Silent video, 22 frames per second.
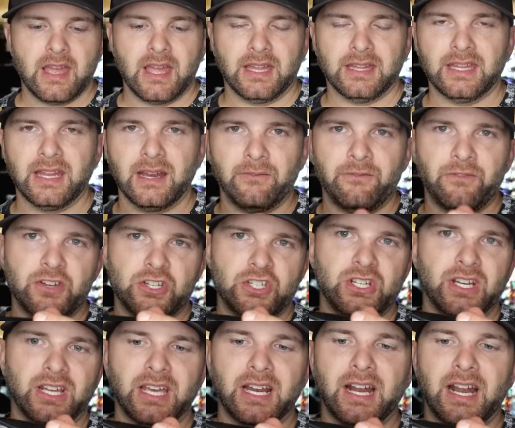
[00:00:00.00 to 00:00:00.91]
And then I'm
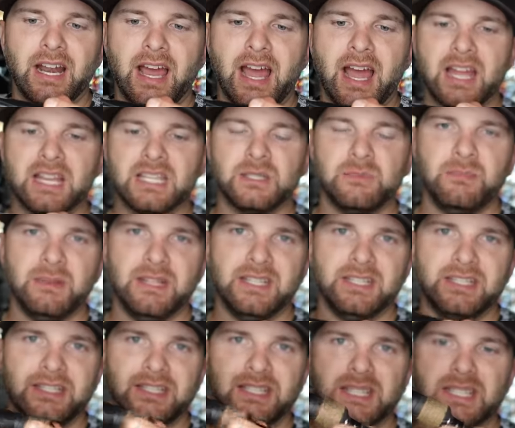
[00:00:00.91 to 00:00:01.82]
fishing it on a high
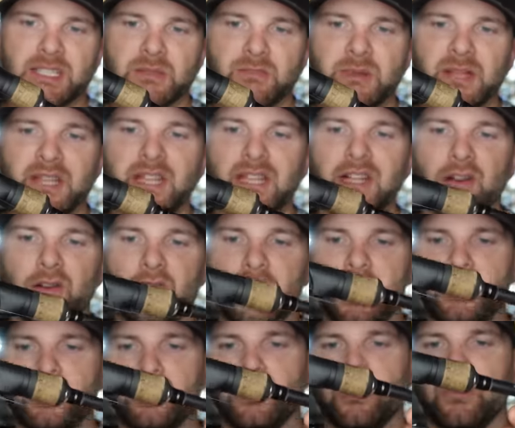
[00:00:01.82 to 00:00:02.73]
speed, 6-speed gear
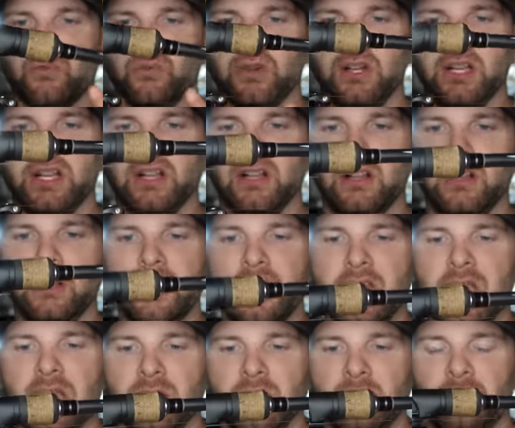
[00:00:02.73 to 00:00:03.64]
ratio reel,
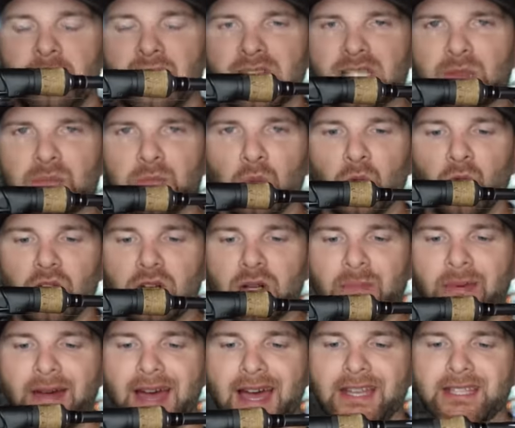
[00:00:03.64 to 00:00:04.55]
big spool
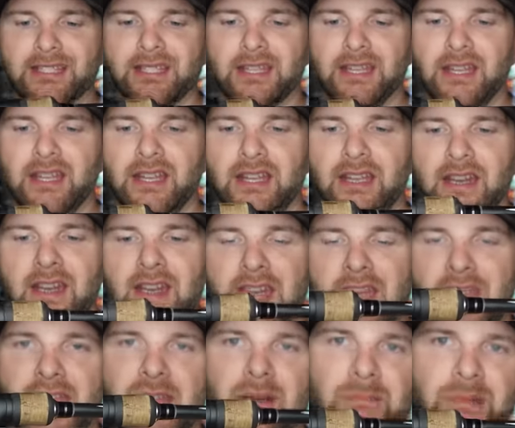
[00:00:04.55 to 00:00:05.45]
capacity,
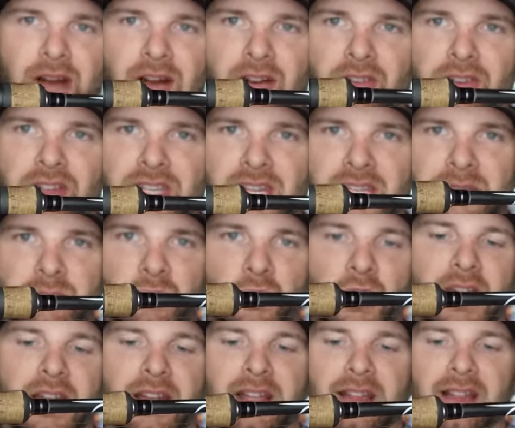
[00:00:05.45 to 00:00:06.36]
8-pound test
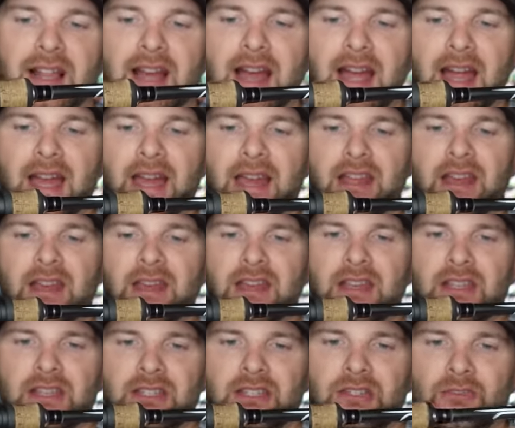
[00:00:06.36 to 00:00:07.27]
braided line,
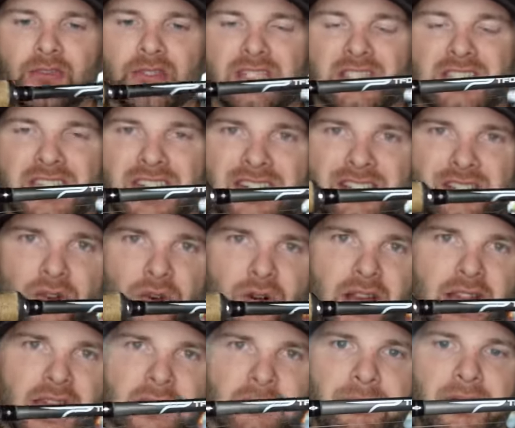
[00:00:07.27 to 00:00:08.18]
to 6
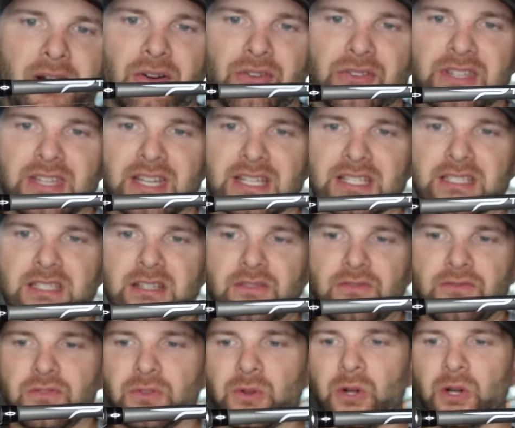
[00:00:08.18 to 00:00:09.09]
or 8-pound test
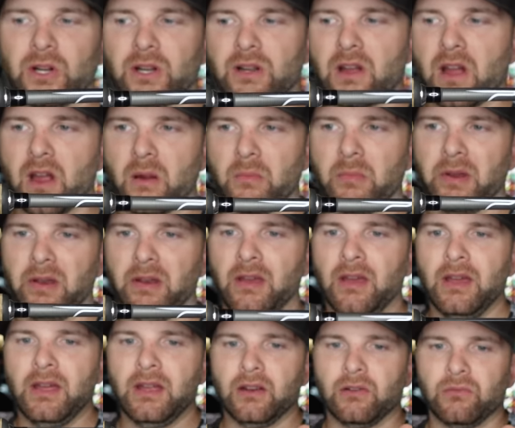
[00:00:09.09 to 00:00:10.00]
fluorocarbon.
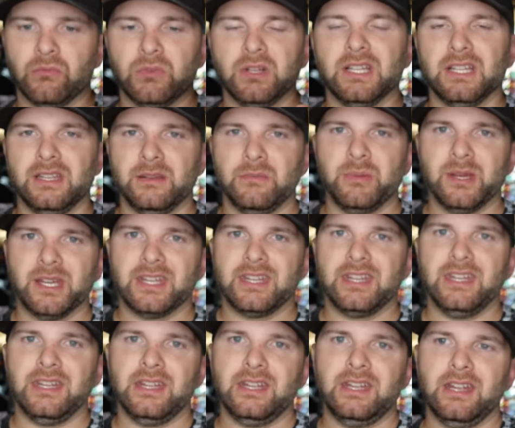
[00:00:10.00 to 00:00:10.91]
Really the
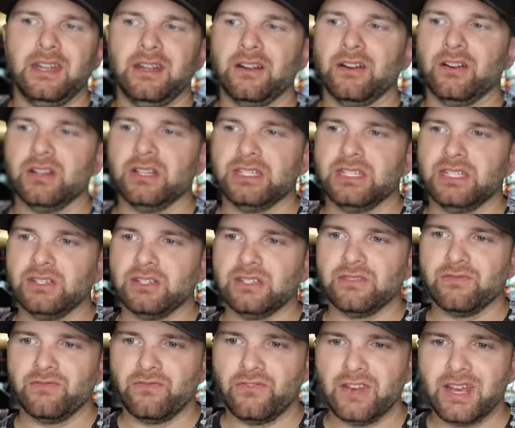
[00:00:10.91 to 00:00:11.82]
big key here is
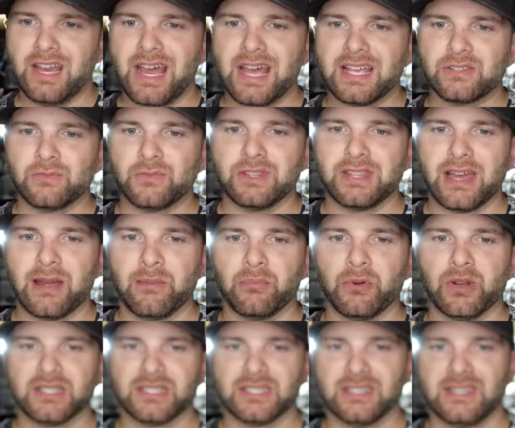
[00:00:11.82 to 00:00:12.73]
using finesse with
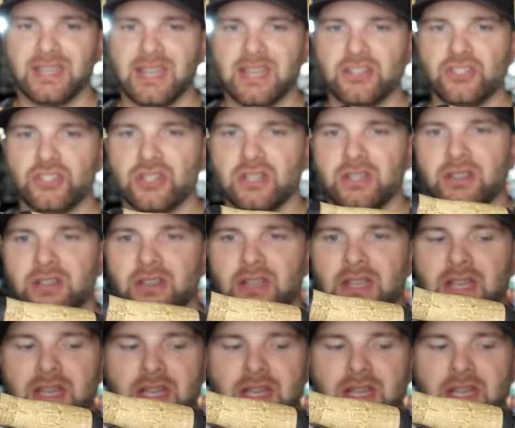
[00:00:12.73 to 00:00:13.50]
that presentation,